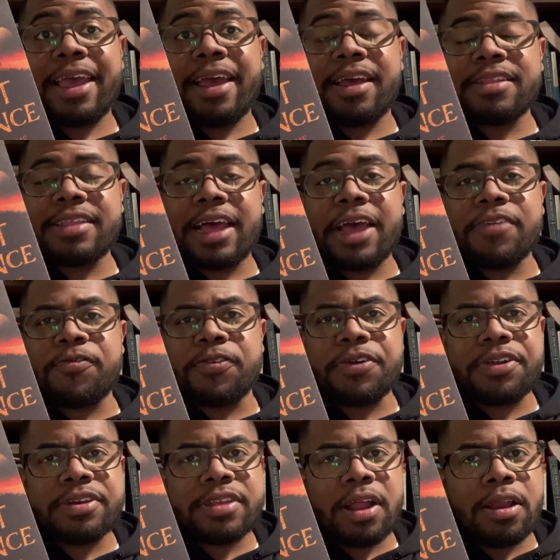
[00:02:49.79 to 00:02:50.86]
and I've
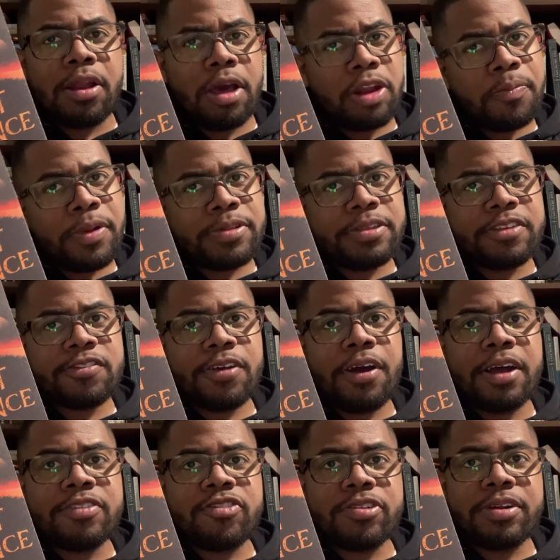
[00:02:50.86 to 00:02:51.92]
heard a lot about this
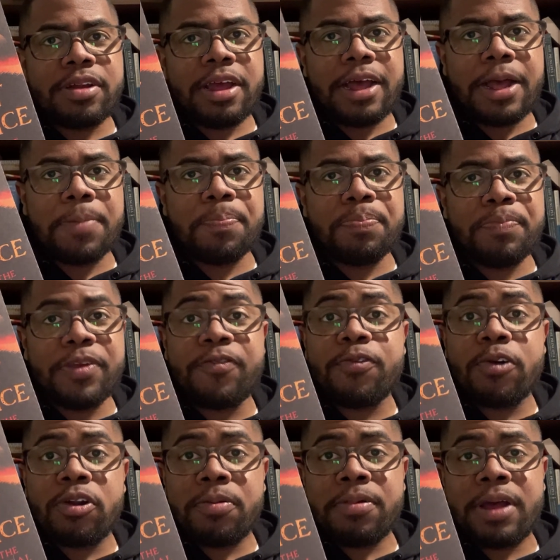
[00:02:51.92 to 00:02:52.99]
author.
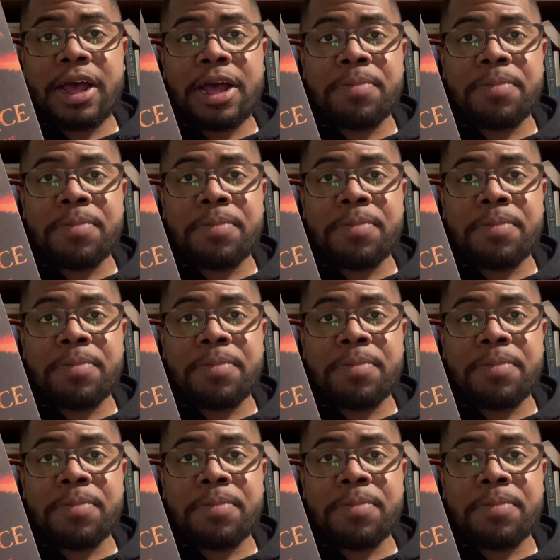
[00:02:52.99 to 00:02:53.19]
Before